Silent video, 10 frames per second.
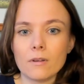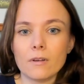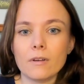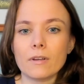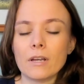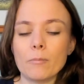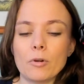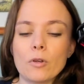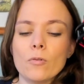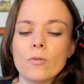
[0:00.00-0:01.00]

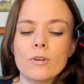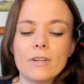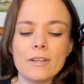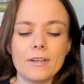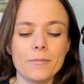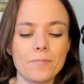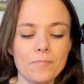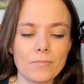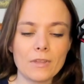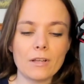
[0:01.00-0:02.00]
Capricorn there.
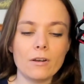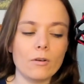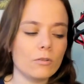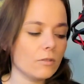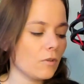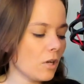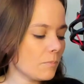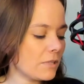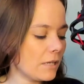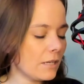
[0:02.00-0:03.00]
Lots of
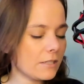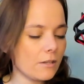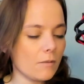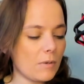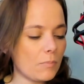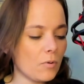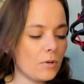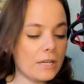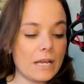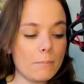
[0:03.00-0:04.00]
cups there. Let's start by
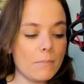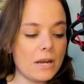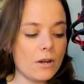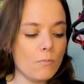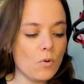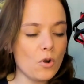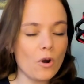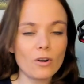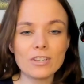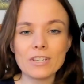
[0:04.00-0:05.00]
pulling a
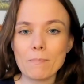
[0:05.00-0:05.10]
moonology.